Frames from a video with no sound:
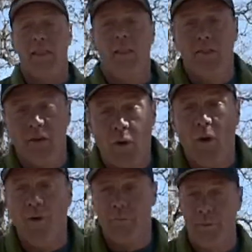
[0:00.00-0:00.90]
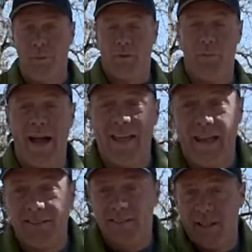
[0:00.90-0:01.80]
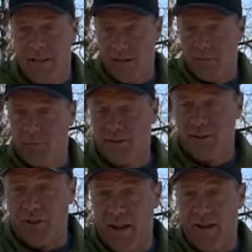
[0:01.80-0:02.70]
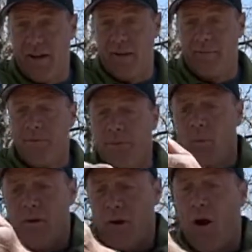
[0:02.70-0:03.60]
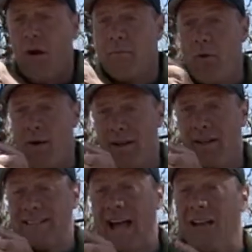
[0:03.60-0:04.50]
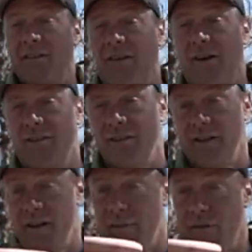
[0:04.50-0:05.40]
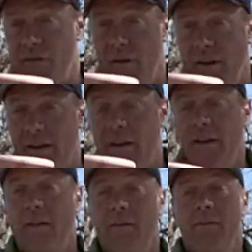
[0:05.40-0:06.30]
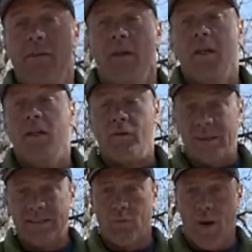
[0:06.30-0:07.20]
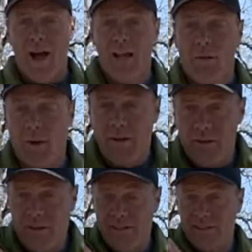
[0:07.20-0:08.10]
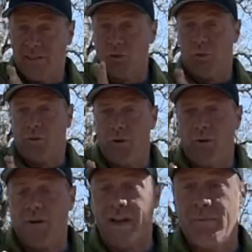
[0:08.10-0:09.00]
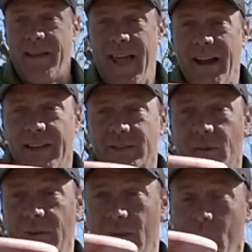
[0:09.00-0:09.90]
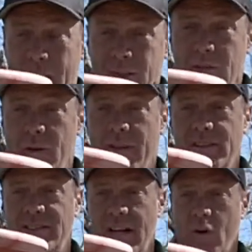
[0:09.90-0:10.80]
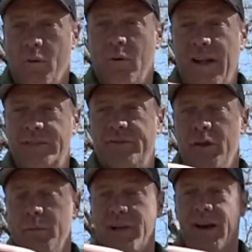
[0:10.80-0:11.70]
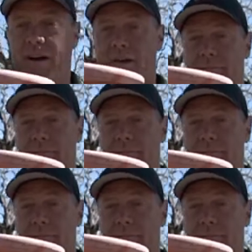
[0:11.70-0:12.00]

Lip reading: the goal, remember, with the backhand is to get to this position right here, with your arm pointing exactly the direction you're going to be throwing. The reason why you want to do this is because with correct mechanics, when you do this, that normal range of human error,